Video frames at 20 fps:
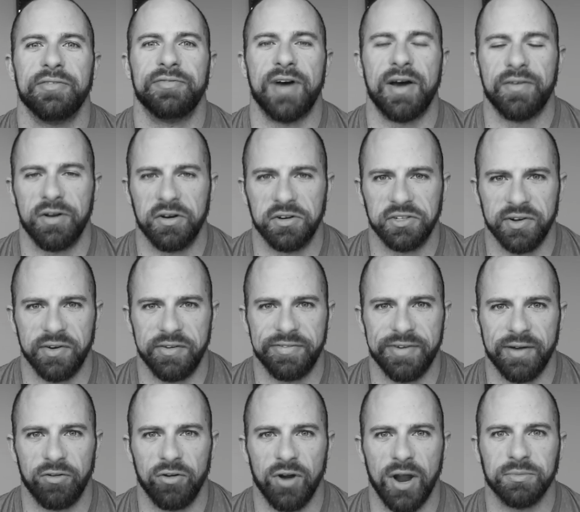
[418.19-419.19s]

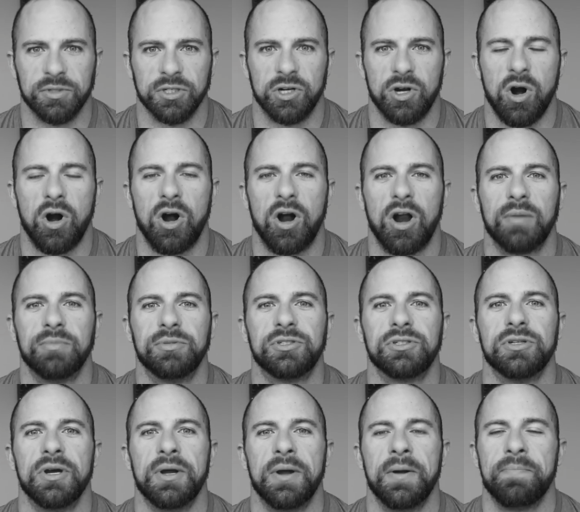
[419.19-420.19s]
575 grams of
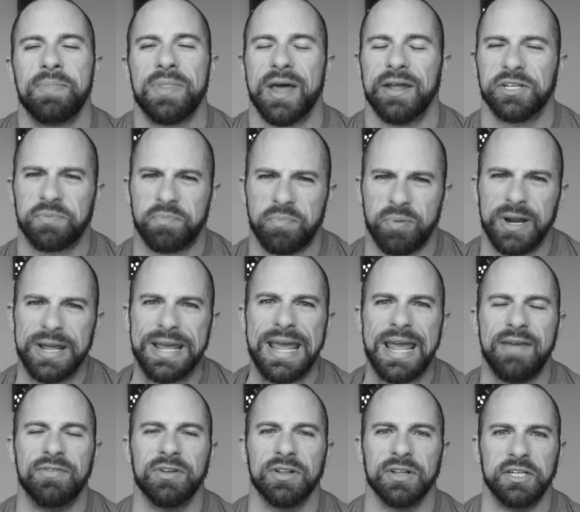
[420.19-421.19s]
carbs. That's pretty
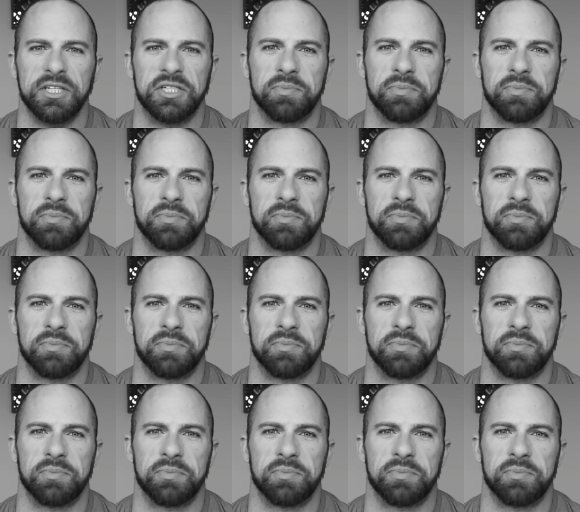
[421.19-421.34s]
evenly